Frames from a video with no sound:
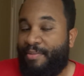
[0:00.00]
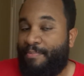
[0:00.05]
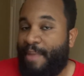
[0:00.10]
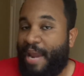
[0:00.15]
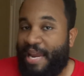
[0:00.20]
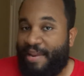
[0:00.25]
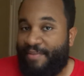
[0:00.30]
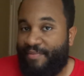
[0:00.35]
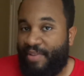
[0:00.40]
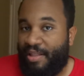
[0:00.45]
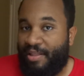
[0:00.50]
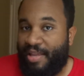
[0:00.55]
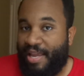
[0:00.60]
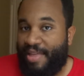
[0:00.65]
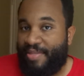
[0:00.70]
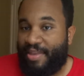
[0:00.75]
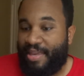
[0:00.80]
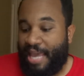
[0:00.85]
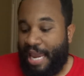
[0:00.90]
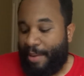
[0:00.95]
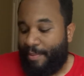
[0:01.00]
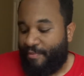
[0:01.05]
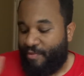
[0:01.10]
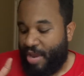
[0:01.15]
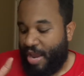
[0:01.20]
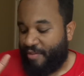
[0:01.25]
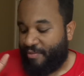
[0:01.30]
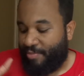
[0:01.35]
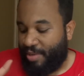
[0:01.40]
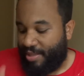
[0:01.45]
the main villain in the game if
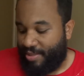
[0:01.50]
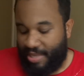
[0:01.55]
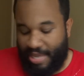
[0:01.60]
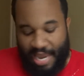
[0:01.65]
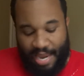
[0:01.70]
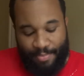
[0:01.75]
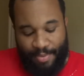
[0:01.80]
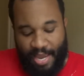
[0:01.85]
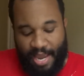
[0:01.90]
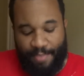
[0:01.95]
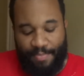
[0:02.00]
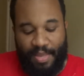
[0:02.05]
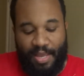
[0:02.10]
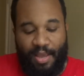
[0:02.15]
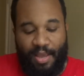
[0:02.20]
you haven't played the game yet.